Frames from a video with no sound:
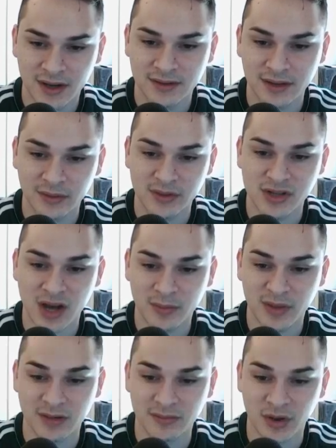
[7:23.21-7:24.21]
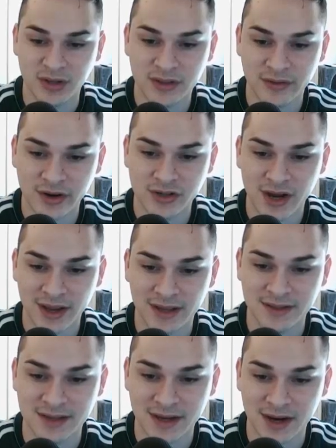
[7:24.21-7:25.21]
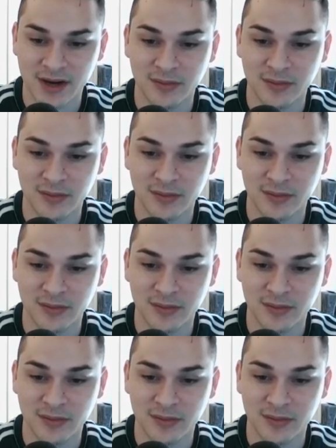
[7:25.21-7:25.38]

Then we drop in most of our dragons here